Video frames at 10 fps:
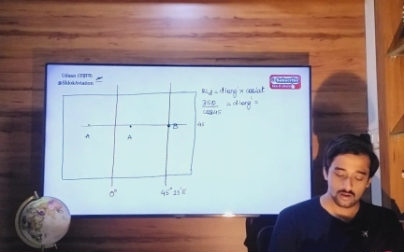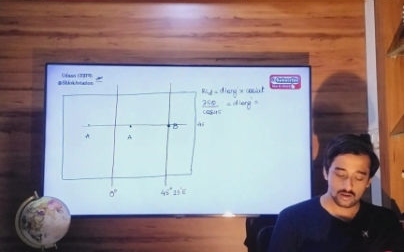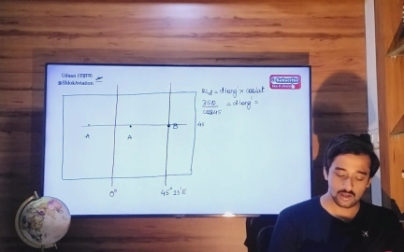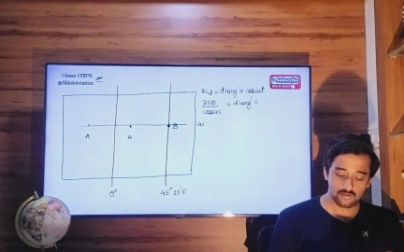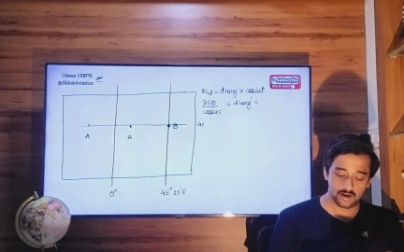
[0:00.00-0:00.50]

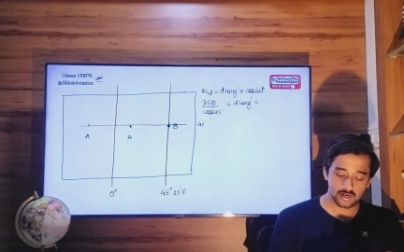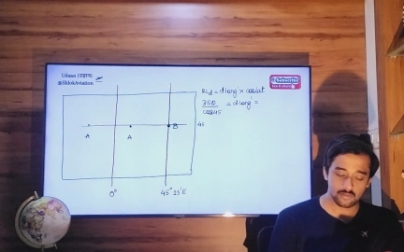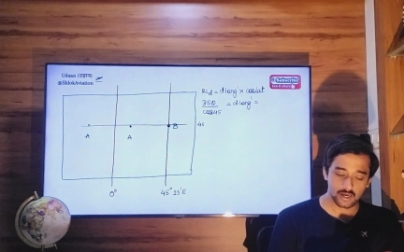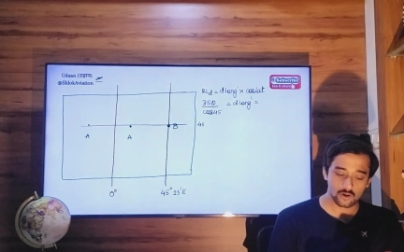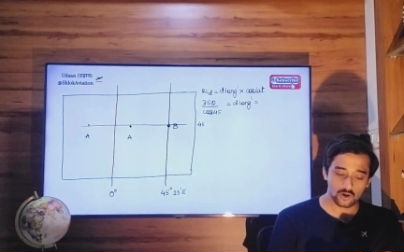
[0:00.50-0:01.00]
divided
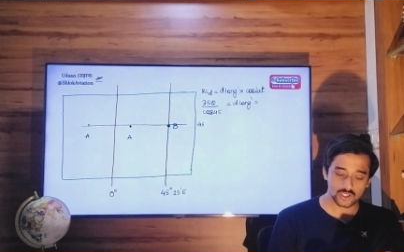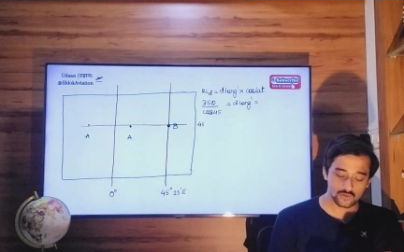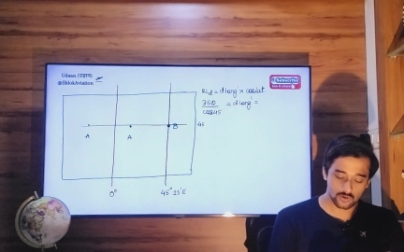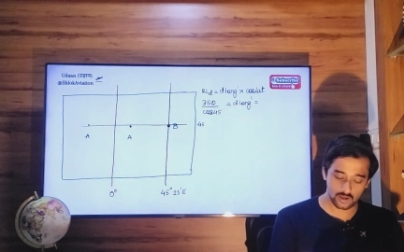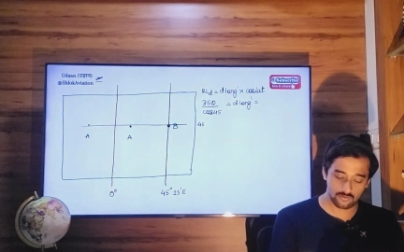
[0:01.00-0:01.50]
by cos
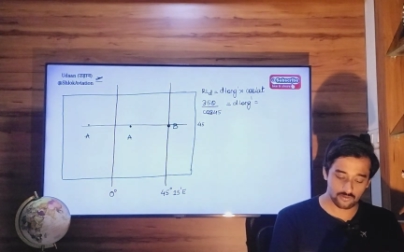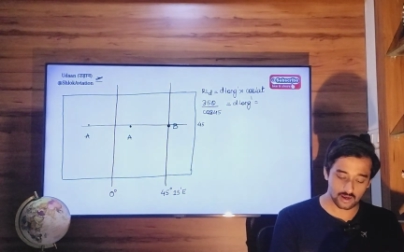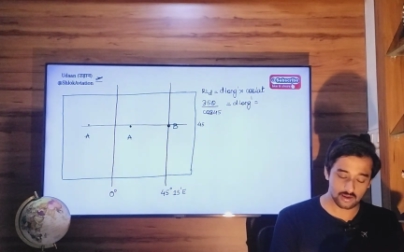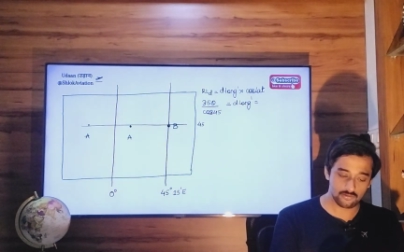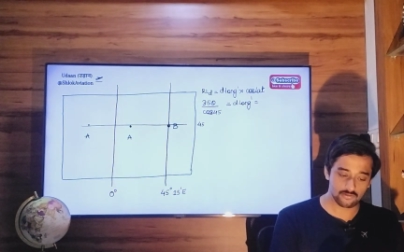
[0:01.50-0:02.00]

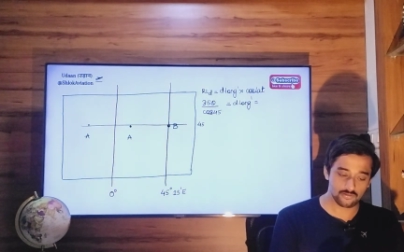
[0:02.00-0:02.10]
45